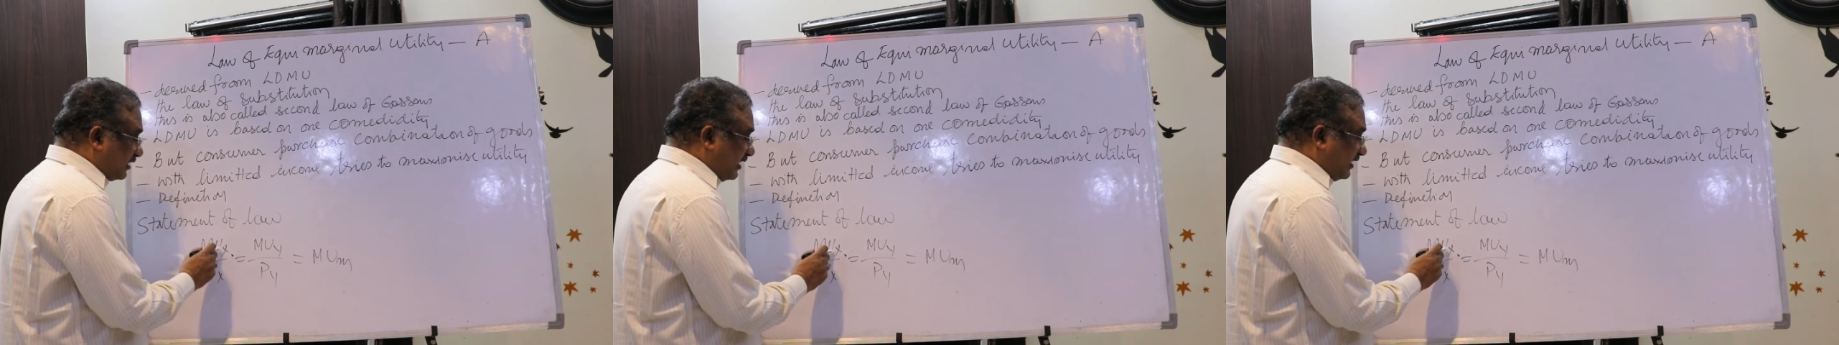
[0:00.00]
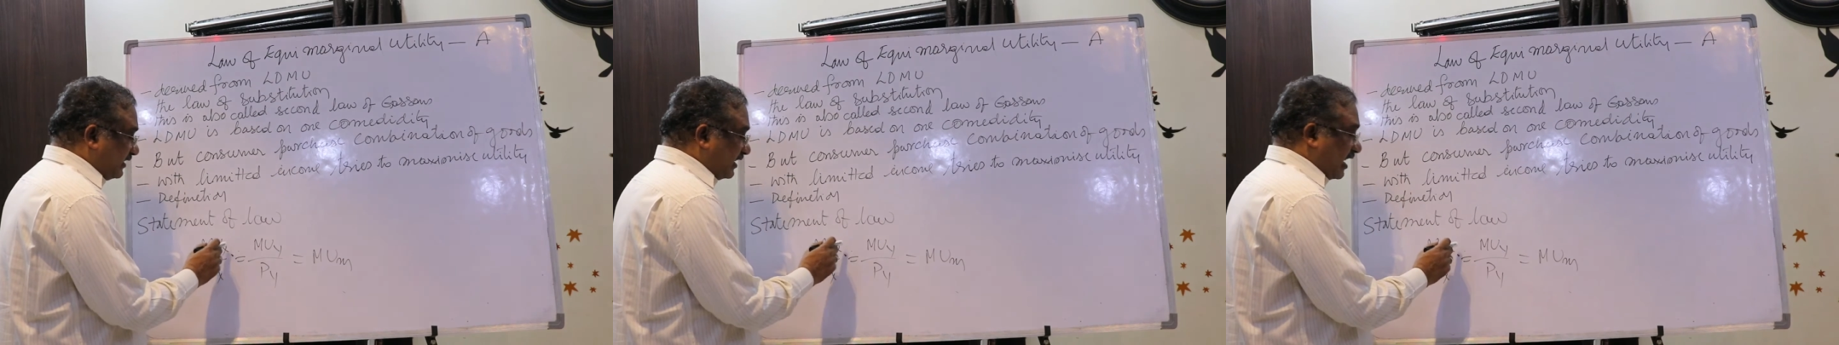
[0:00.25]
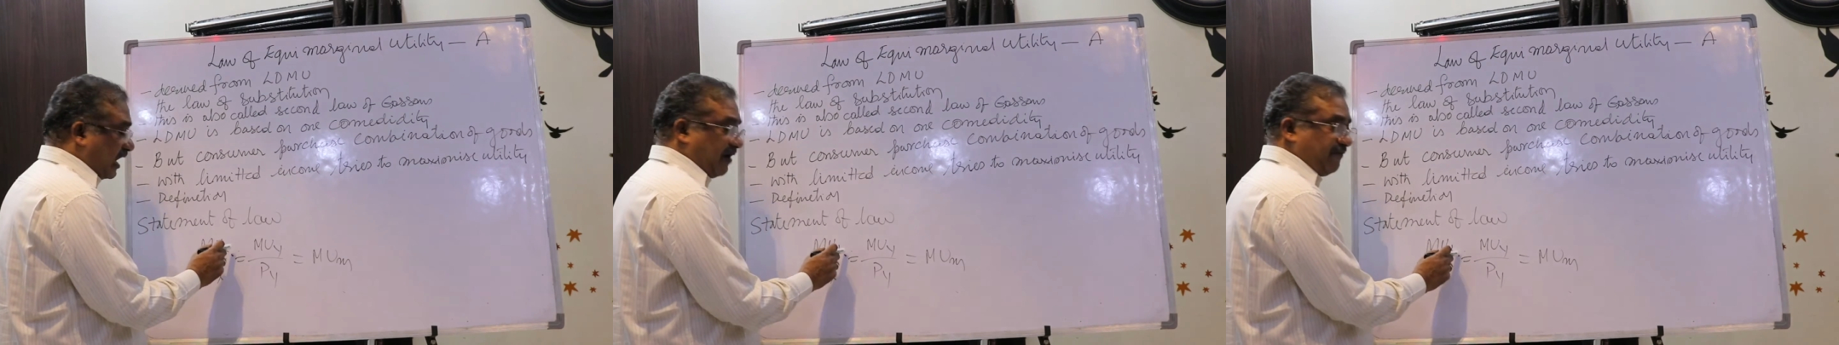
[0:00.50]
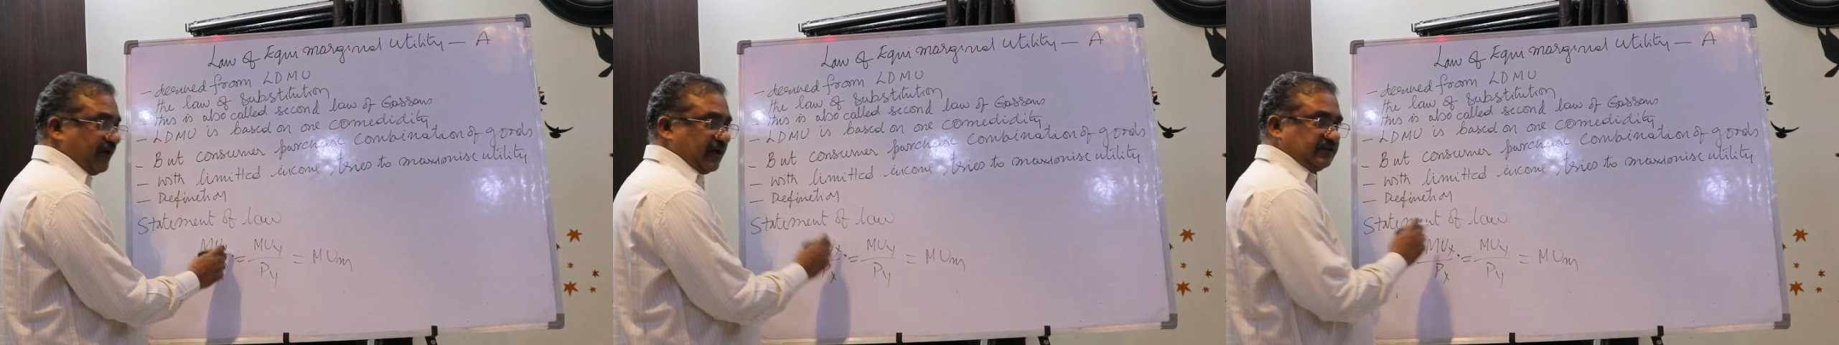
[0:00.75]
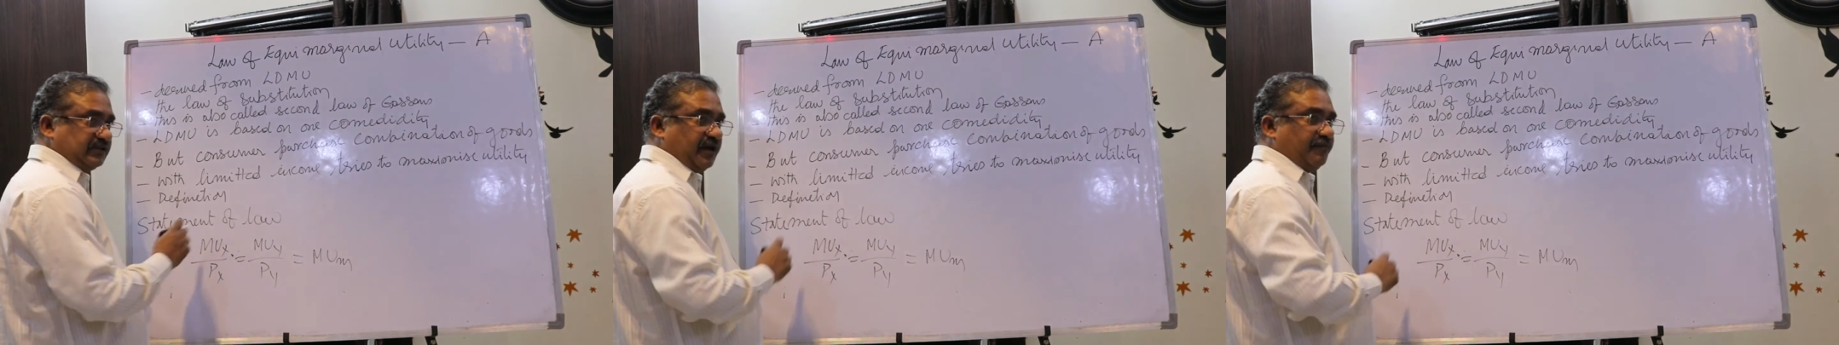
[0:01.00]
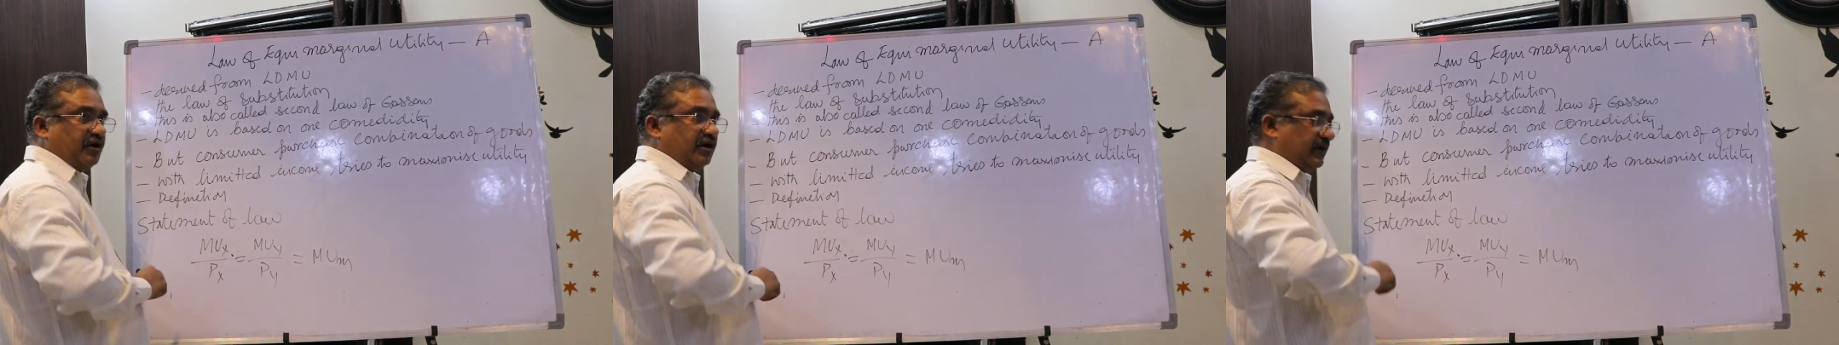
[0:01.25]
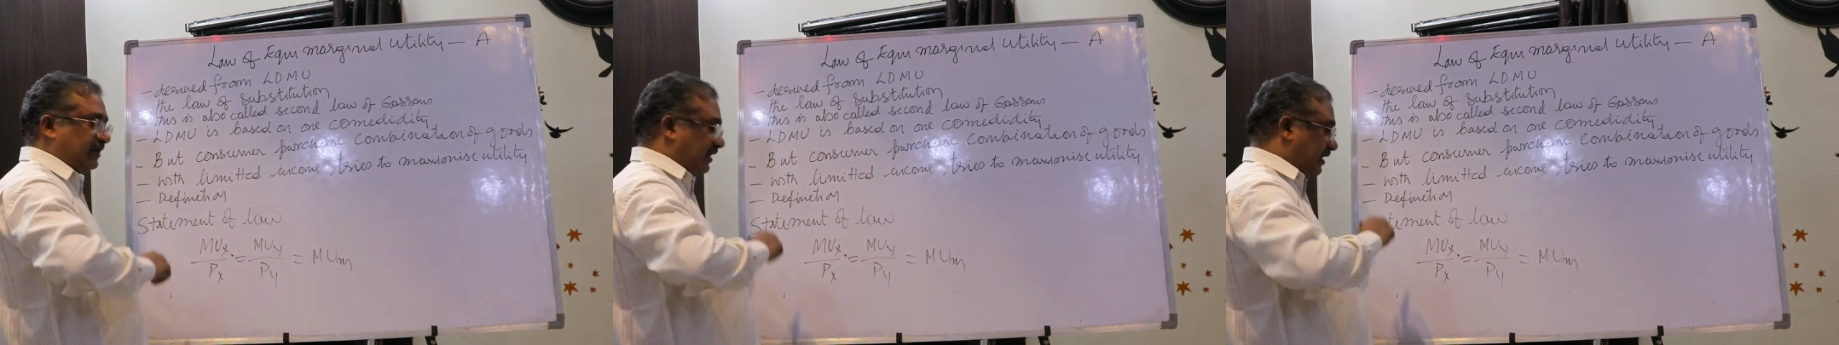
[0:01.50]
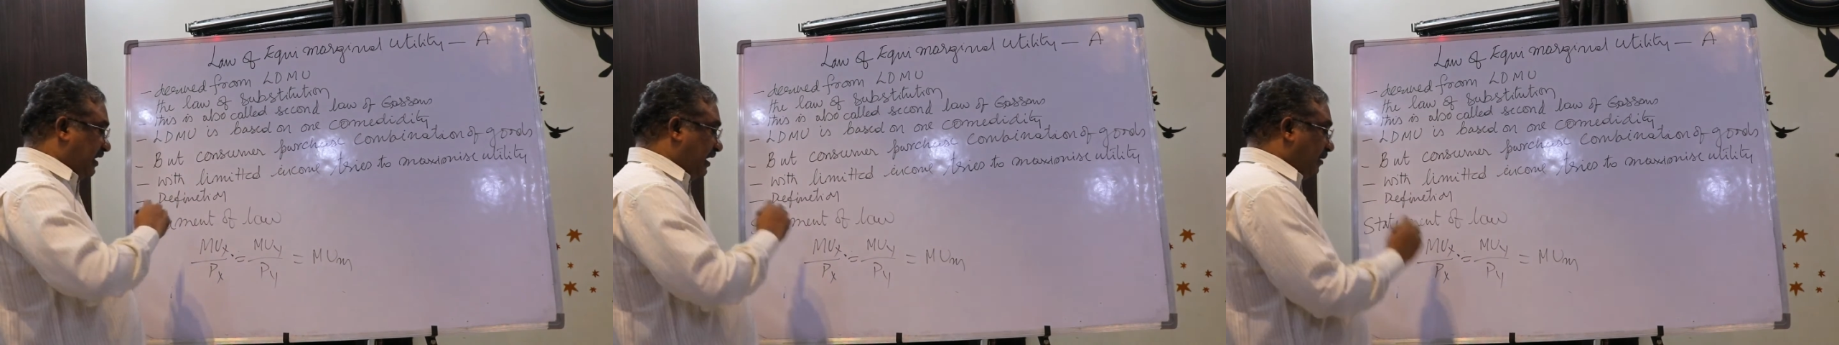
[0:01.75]
utility of X
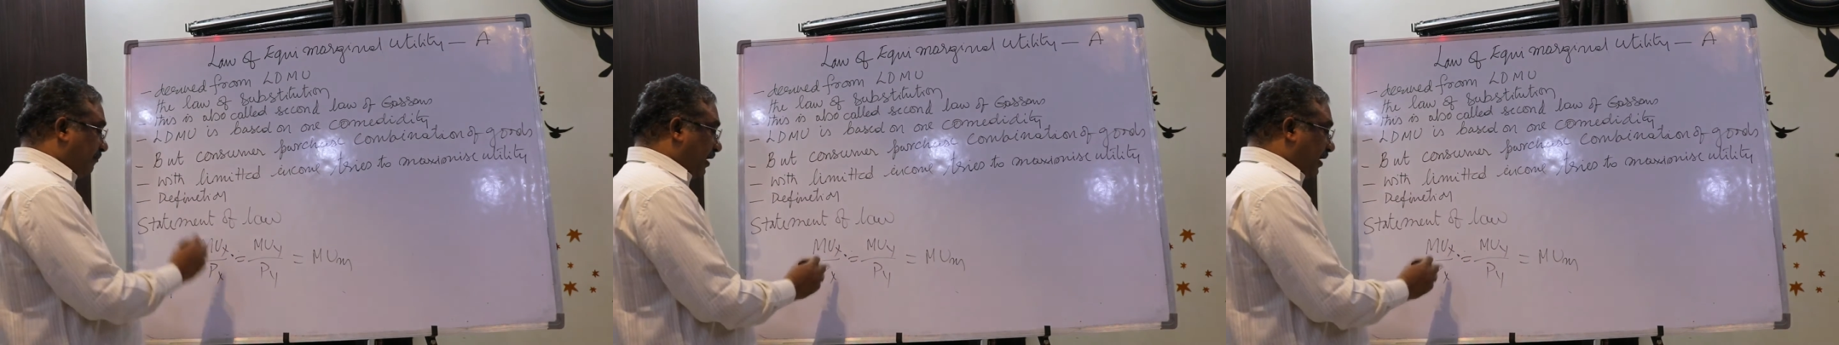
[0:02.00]
commodity